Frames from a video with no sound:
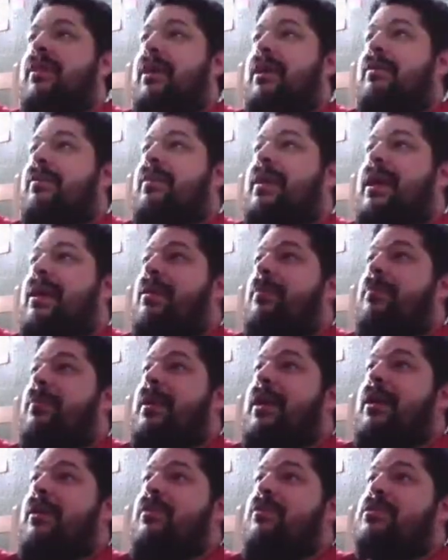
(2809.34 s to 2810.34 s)
Like that up
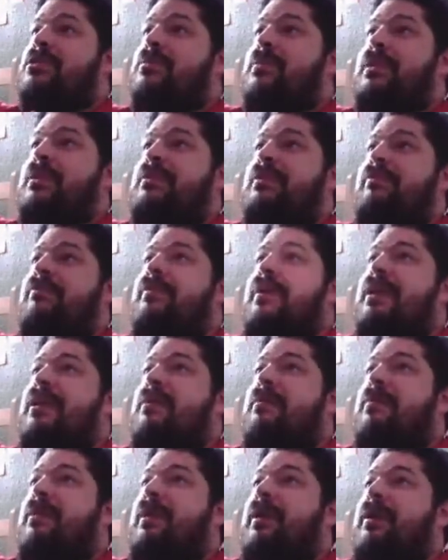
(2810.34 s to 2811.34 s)
there, there's something to
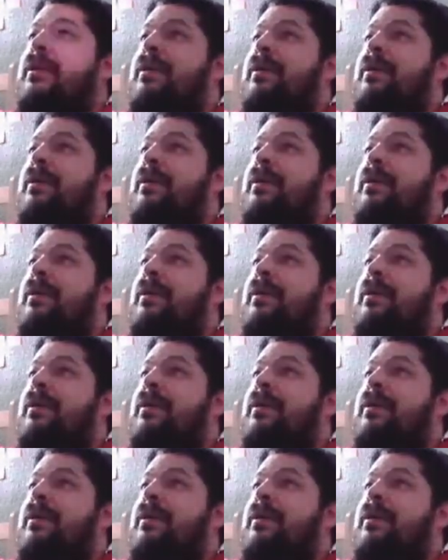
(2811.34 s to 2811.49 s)
defend up